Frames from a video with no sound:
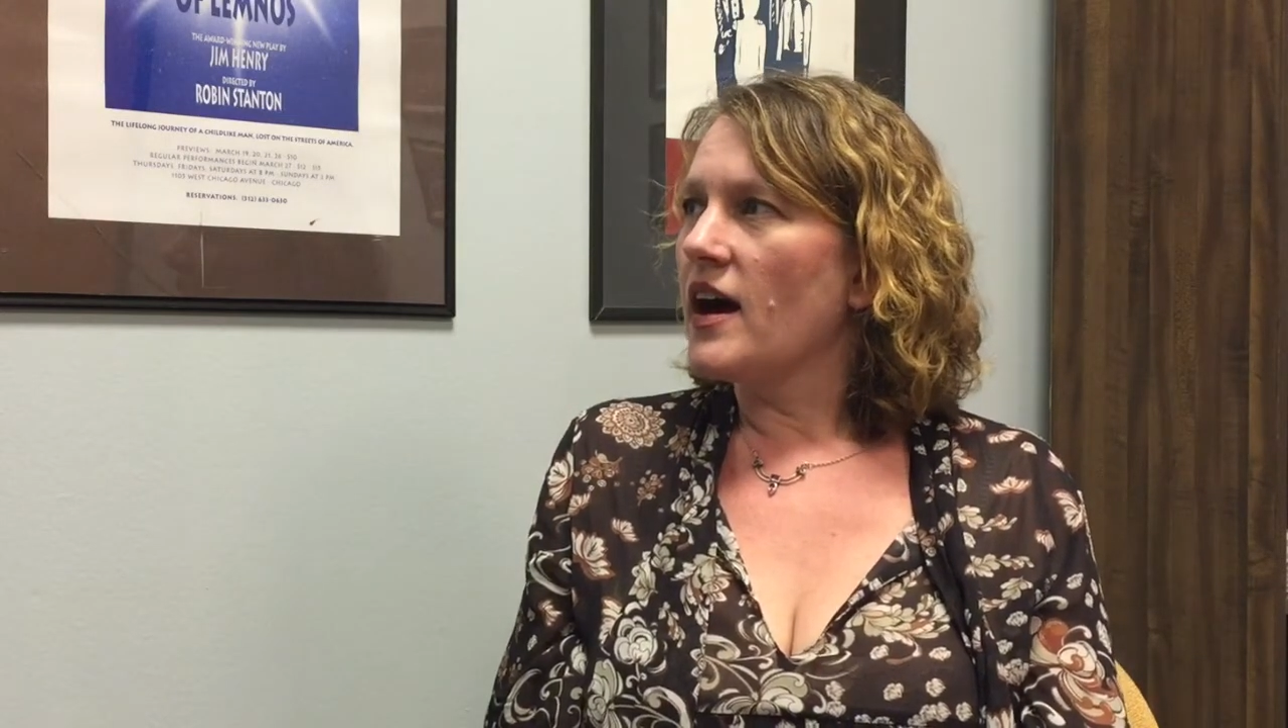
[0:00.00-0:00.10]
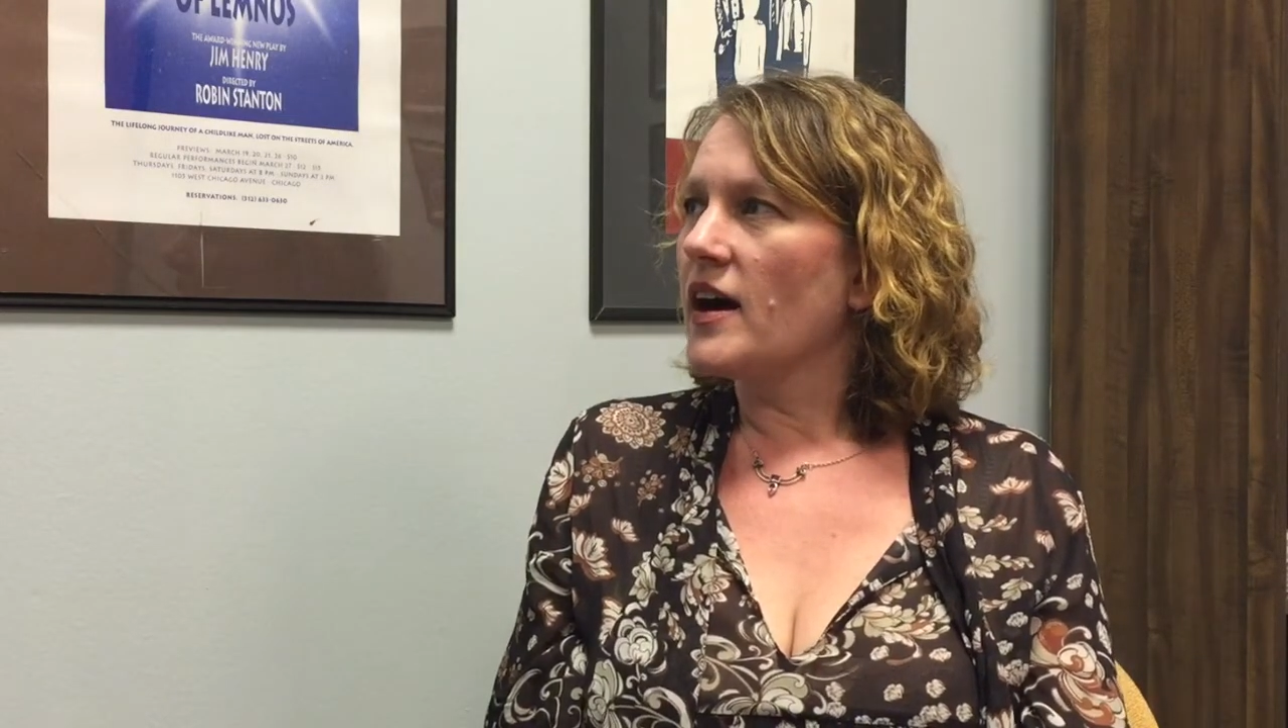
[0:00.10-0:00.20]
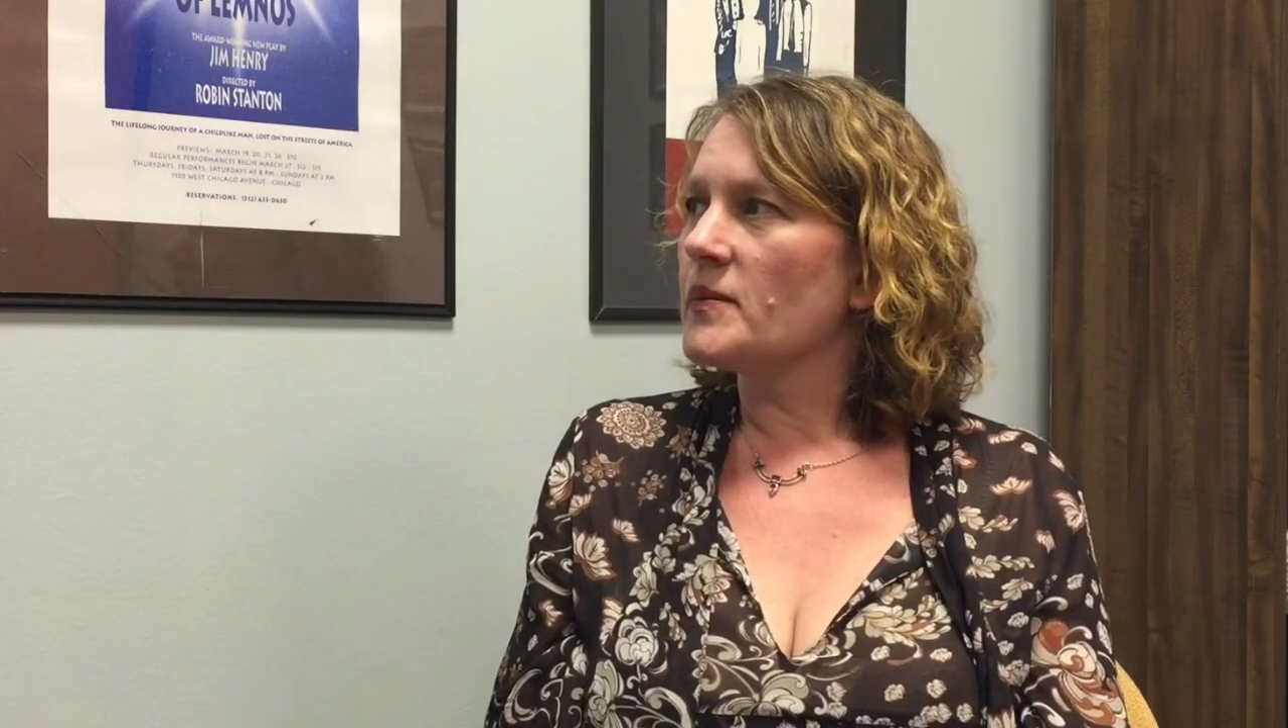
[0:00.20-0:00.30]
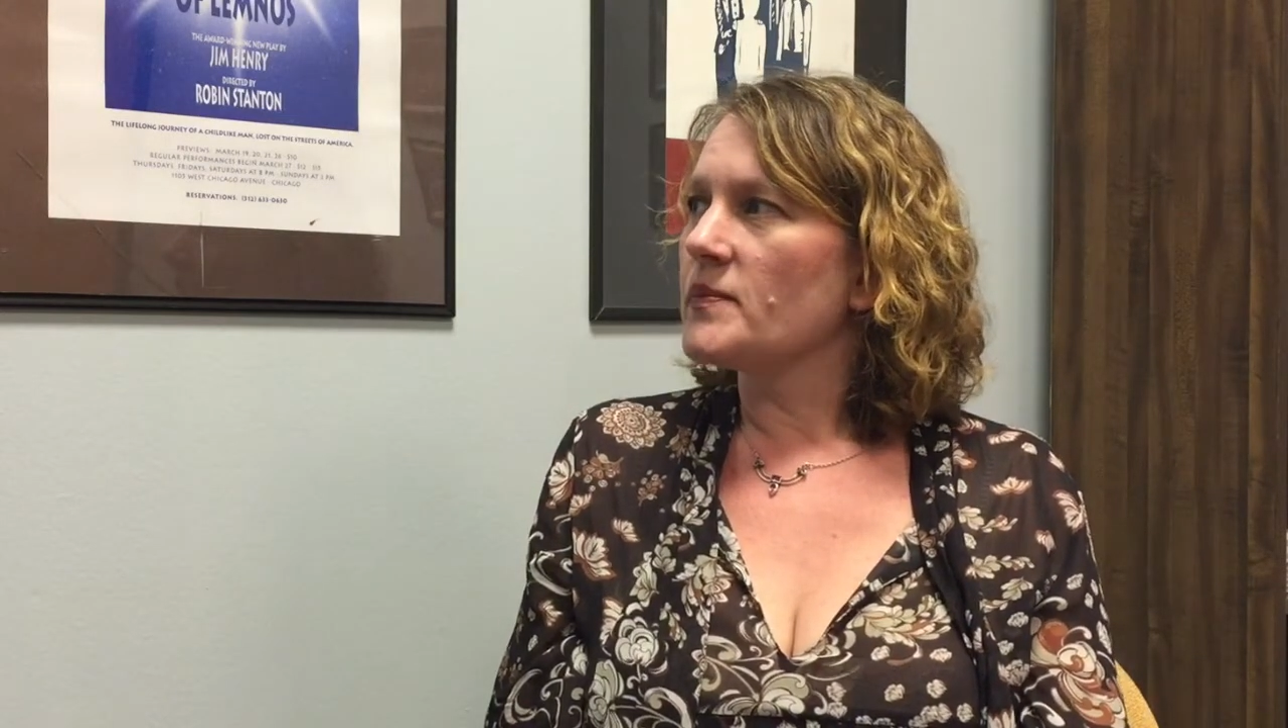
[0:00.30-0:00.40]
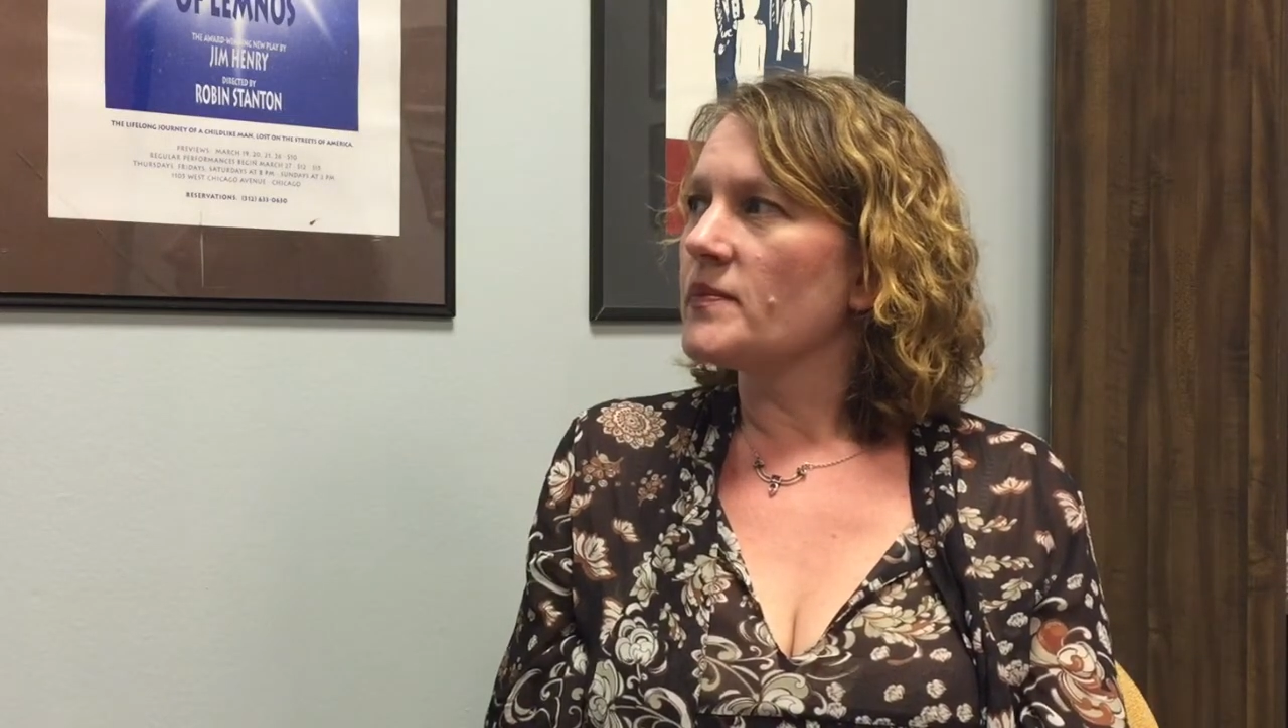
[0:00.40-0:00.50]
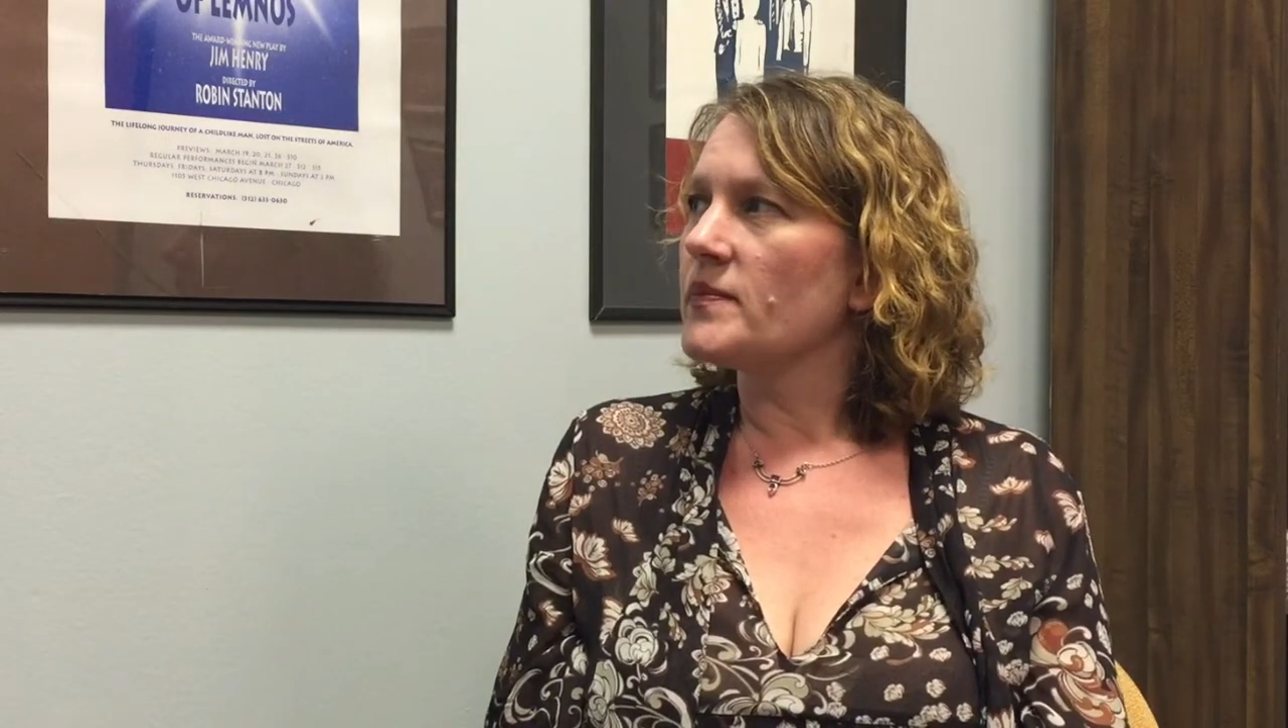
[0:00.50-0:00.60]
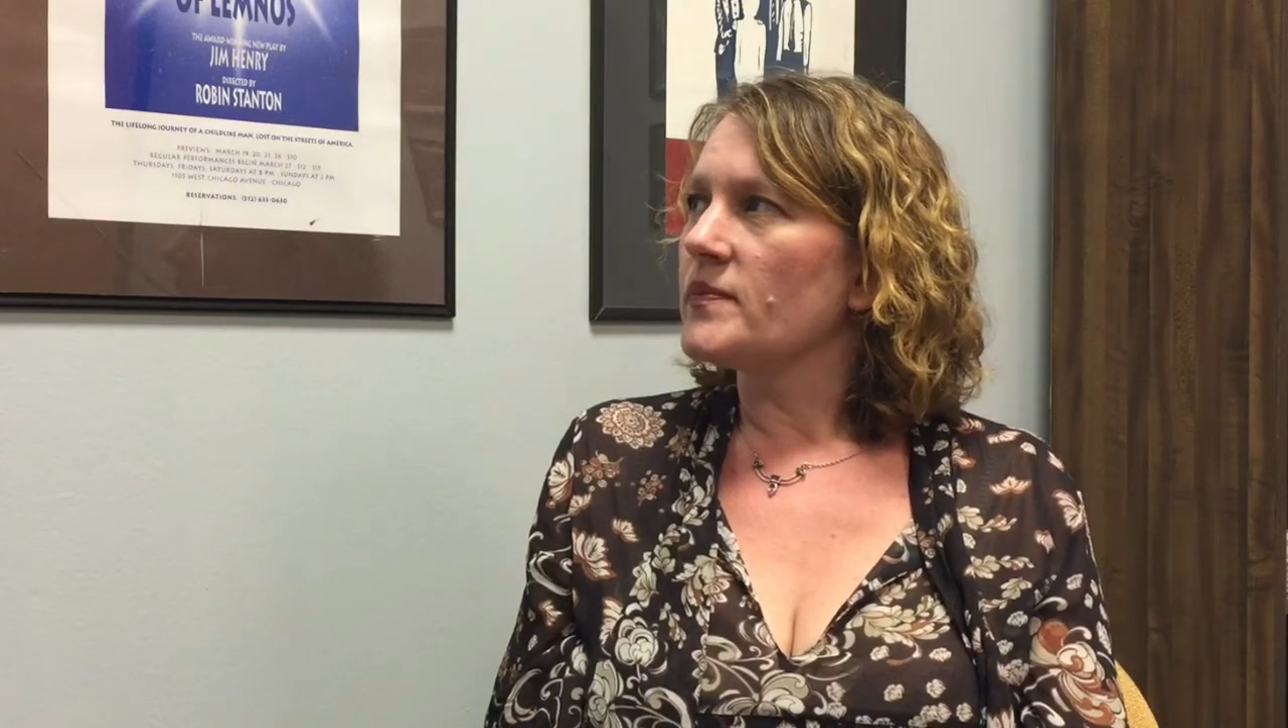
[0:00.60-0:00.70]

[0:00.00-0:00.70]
Um,